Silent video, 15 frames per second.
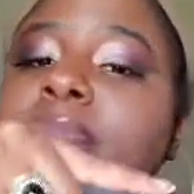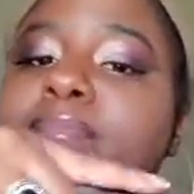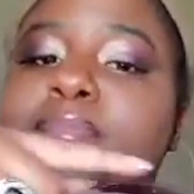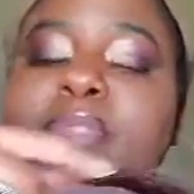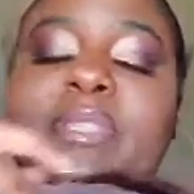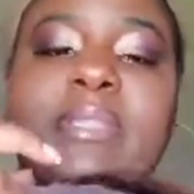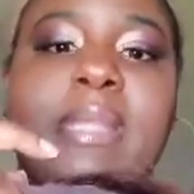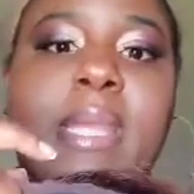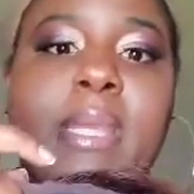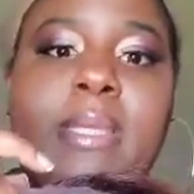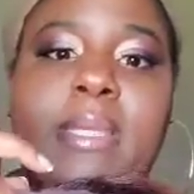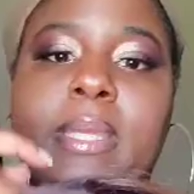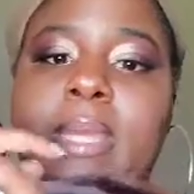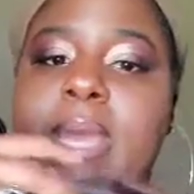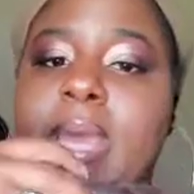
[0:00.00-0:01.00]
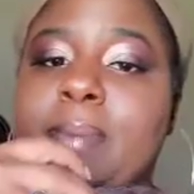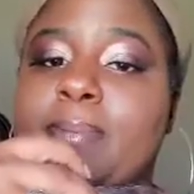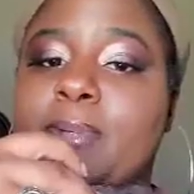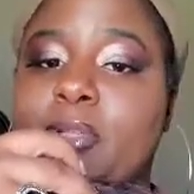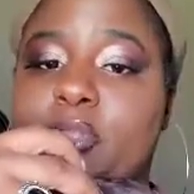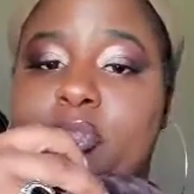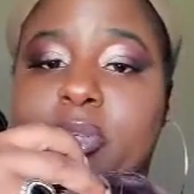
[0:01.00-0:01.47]
Standard cap
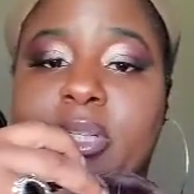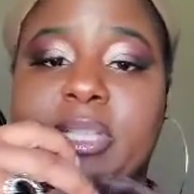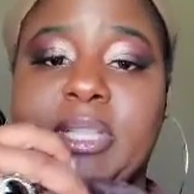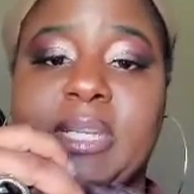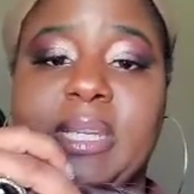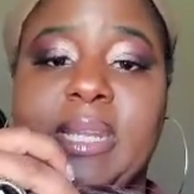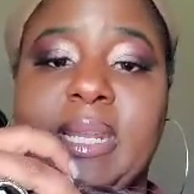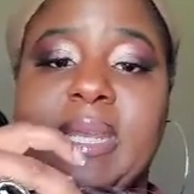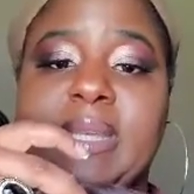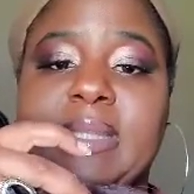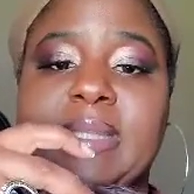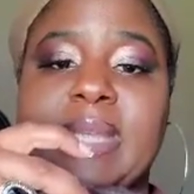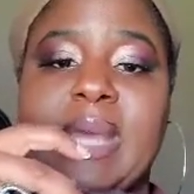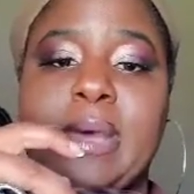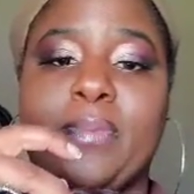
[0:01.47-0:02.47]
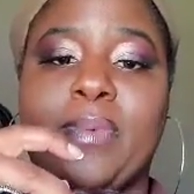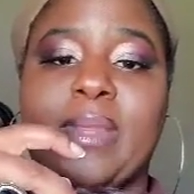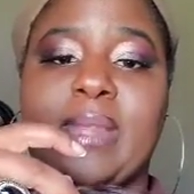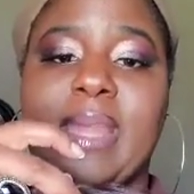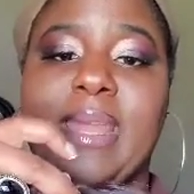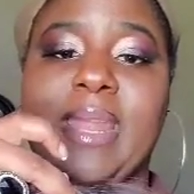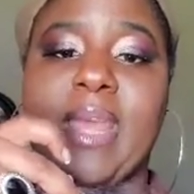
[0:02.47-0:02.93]
construction in the inside with
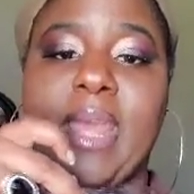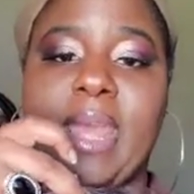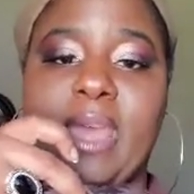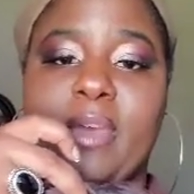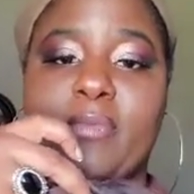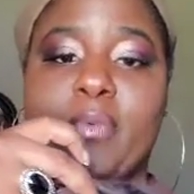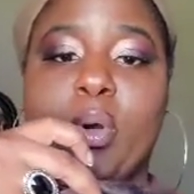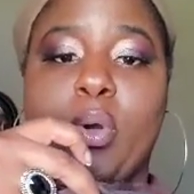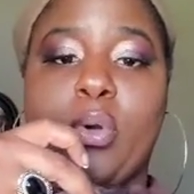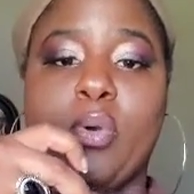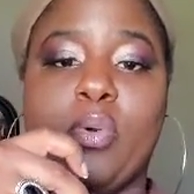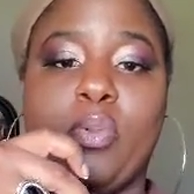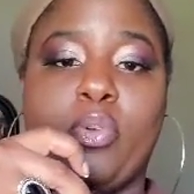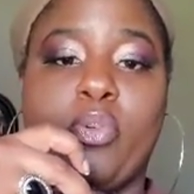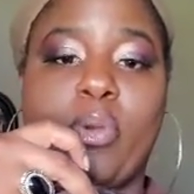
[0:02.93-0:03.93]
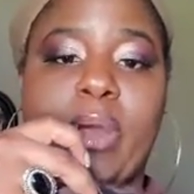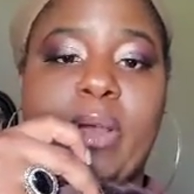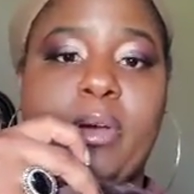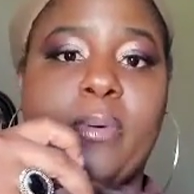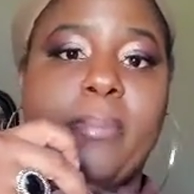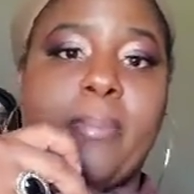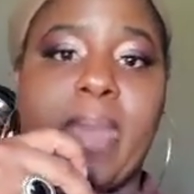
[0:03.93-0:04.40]
that half hole
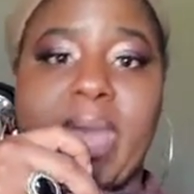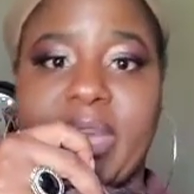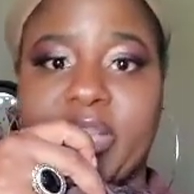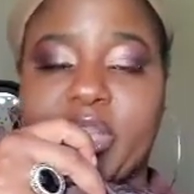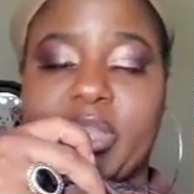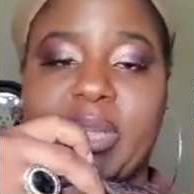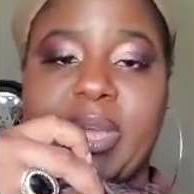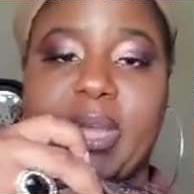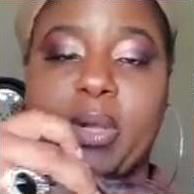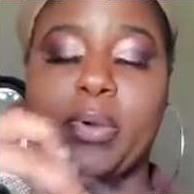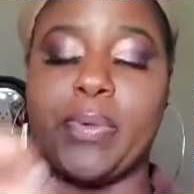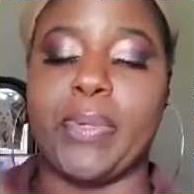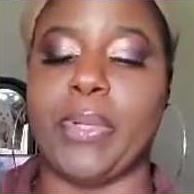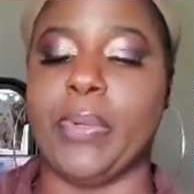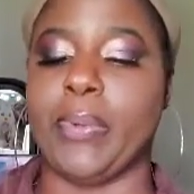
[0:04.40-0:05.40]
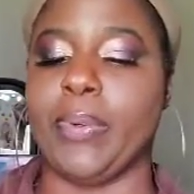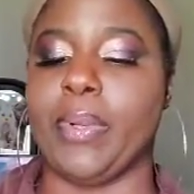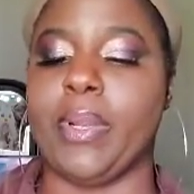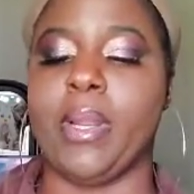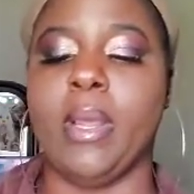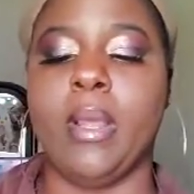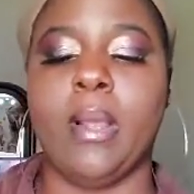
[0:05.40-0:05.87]
grail mesh thing going
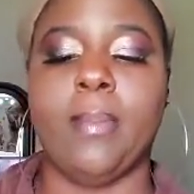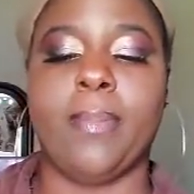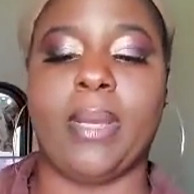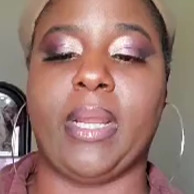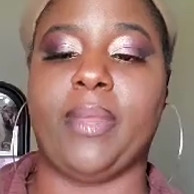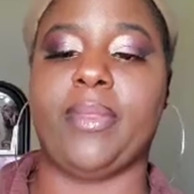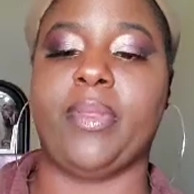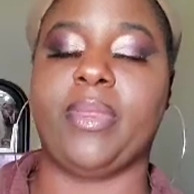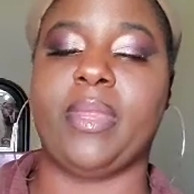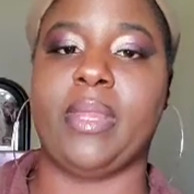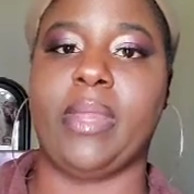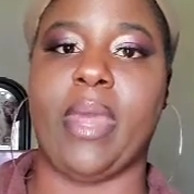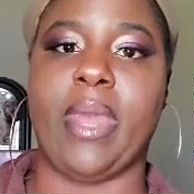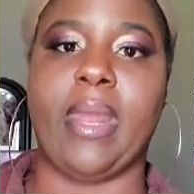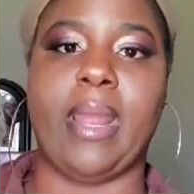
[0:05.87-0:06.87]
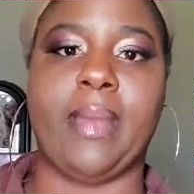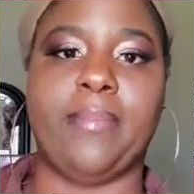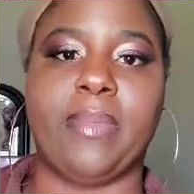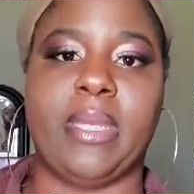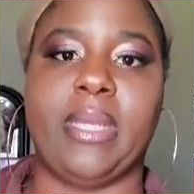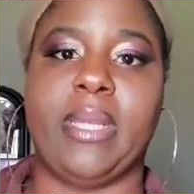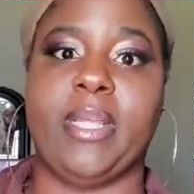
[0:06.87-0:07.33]
on. But other than that, I
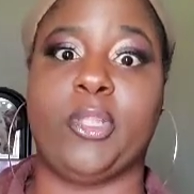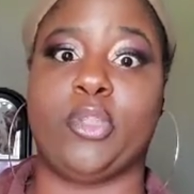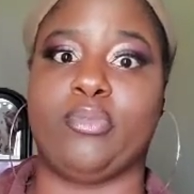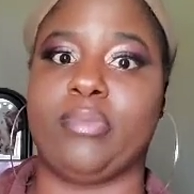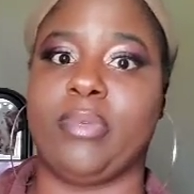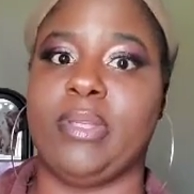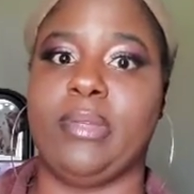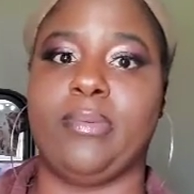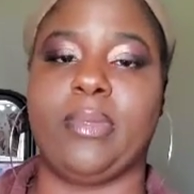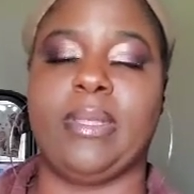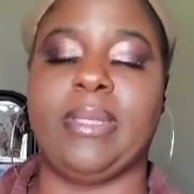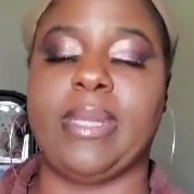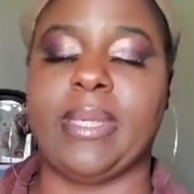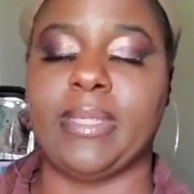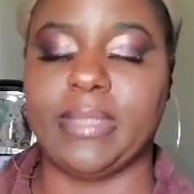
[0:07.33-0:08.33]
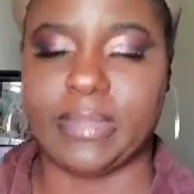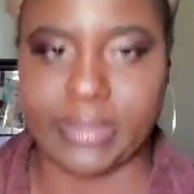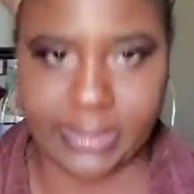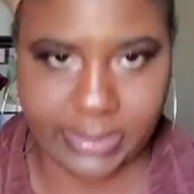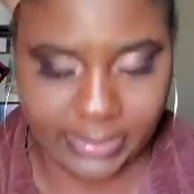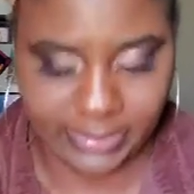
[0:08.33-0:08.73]
mean, it's really, really nice.